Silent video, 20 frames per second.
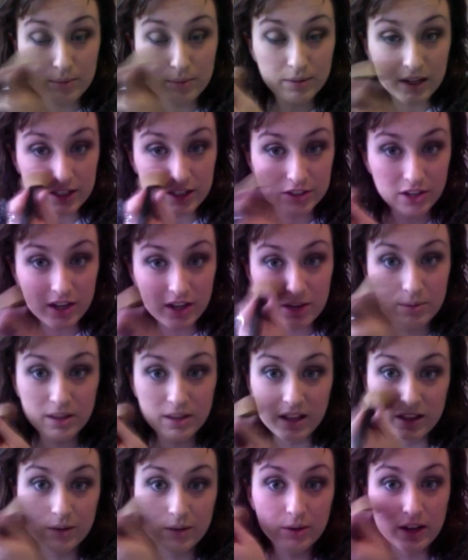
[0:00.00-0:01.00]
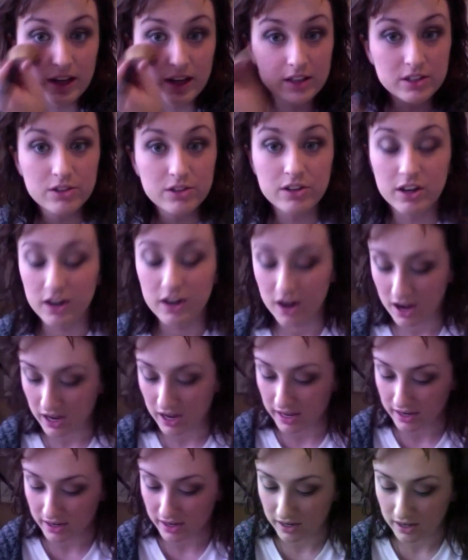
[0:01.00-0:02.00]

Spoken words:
blush on him and then they were like, dude, you're hot.